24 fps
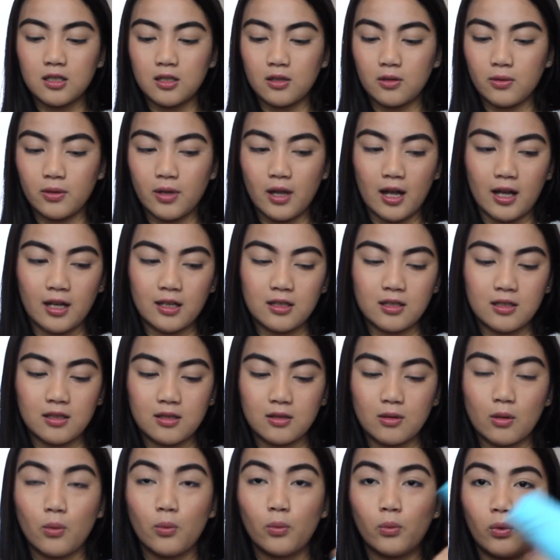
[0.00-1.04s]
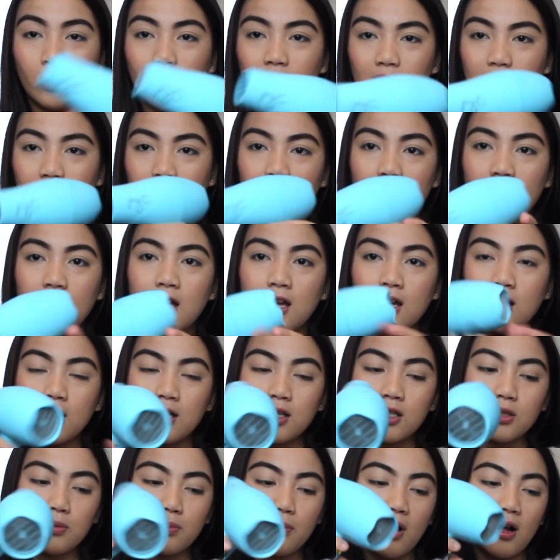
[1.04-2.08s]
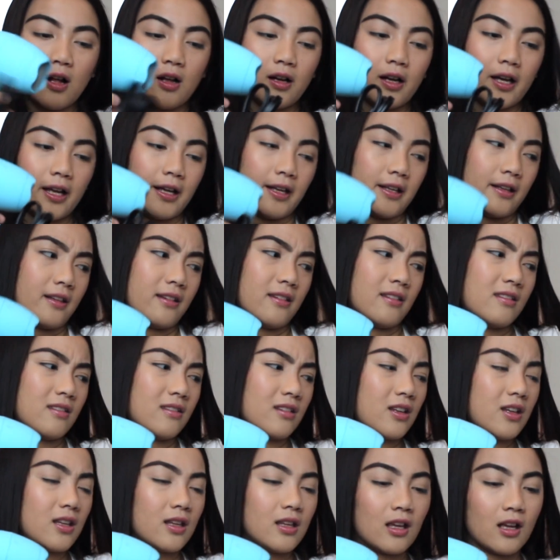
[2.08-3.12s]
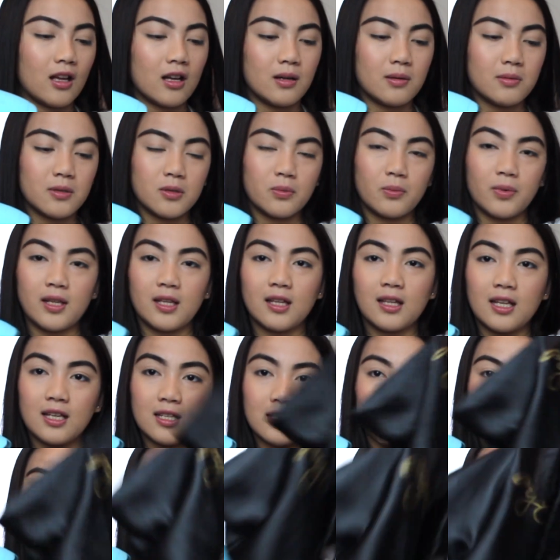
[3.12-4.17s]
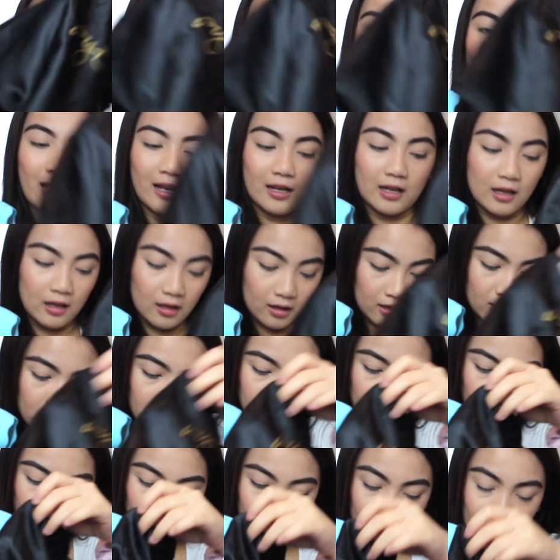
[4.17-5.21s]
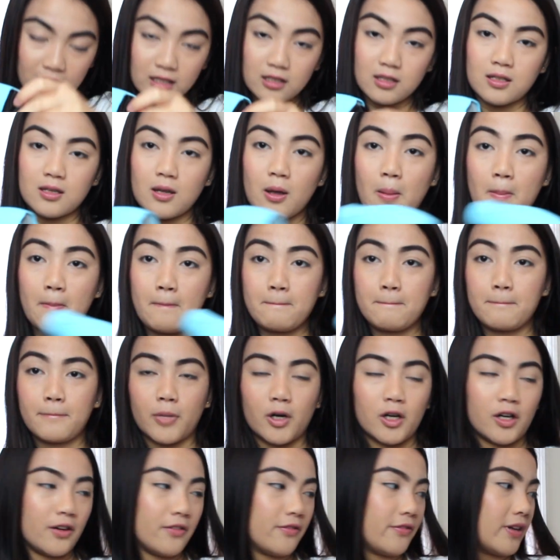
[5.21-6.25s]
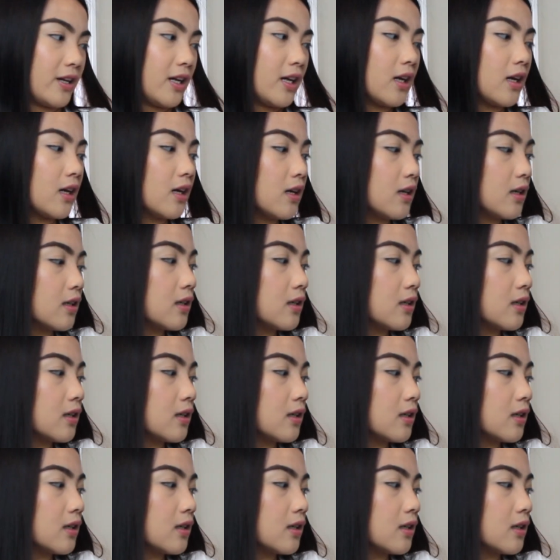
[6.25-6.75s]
So yeah, it's really small and it comes with this little bag. So that's perfect.